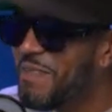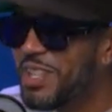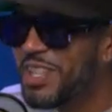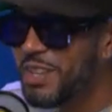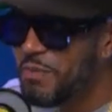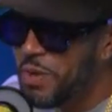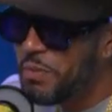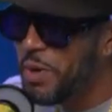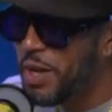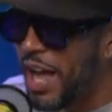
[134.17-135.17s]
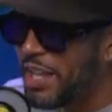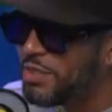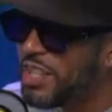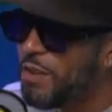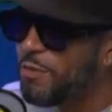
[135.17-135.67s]
But I
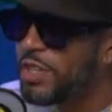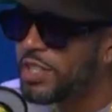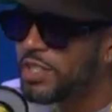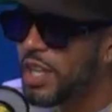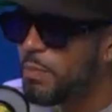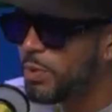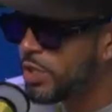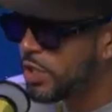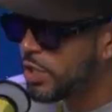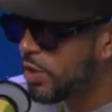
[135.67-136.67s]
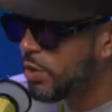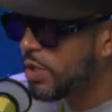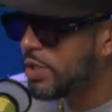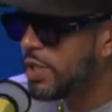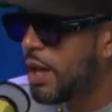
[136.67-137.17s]
use that for an example just to show
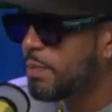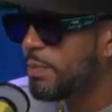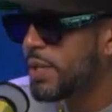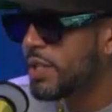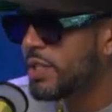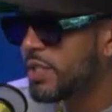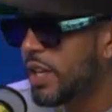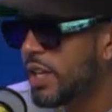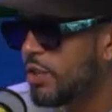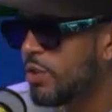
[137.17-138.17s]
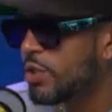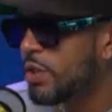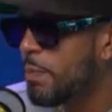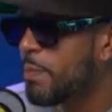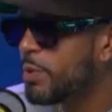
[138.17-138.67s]
the depth because it's like,
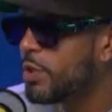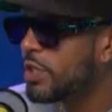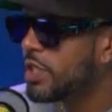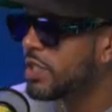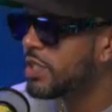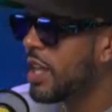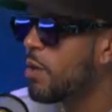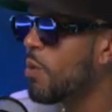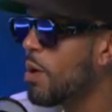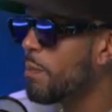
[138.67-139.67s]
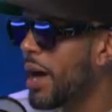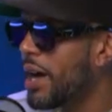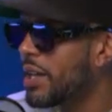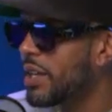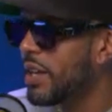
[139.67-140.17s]
some people just can stay in one
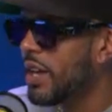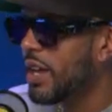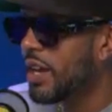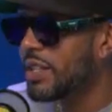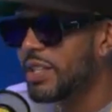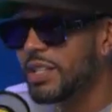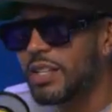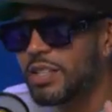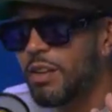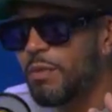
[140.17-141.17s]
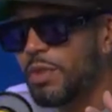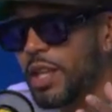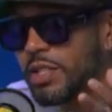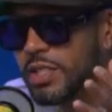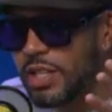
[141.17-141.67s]
pocket. And I think that's
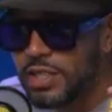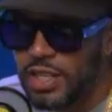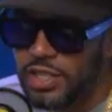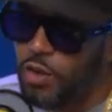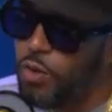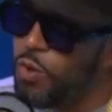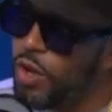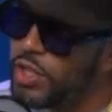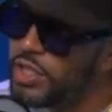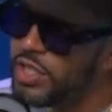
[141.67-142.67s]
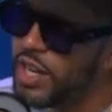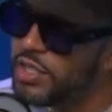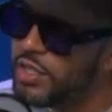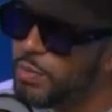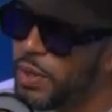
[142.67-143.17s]
like the whole other side
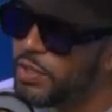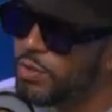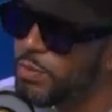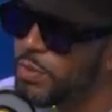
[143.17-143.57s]
of the spectrum.